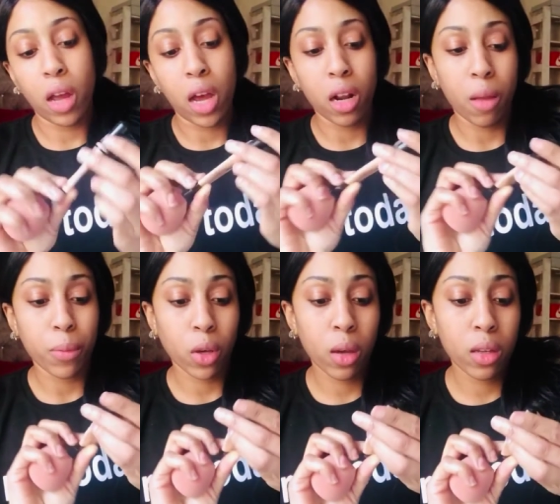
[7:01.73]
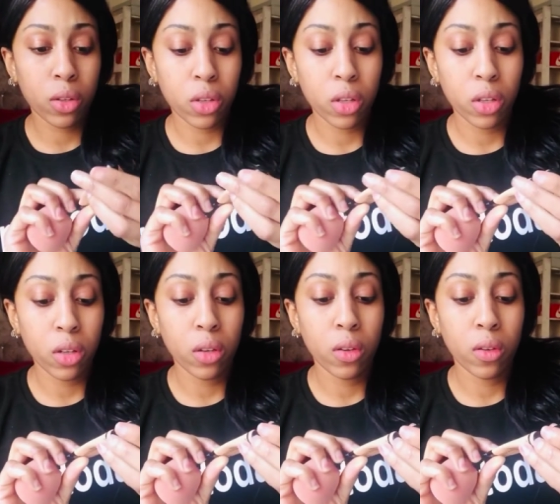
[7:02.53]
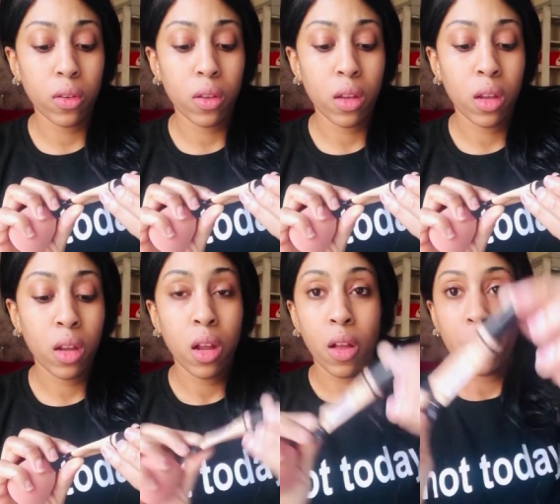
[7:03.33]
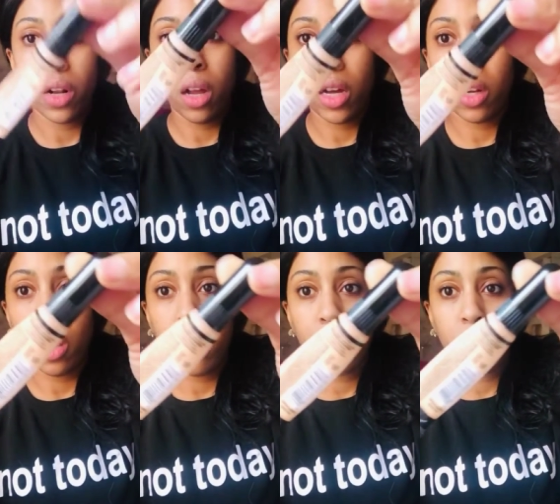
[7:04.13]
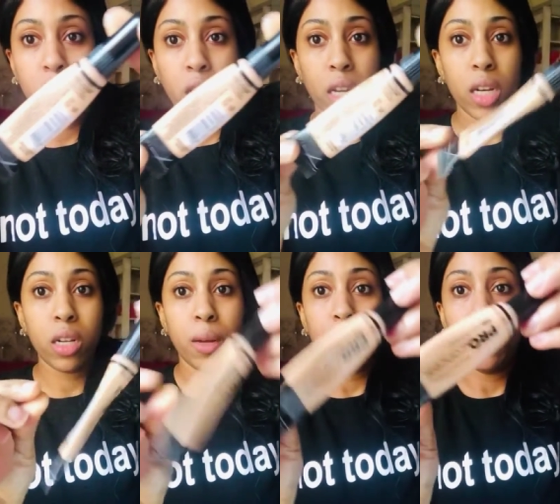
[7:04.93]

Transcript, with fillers: and I'm going to use the light ivory shade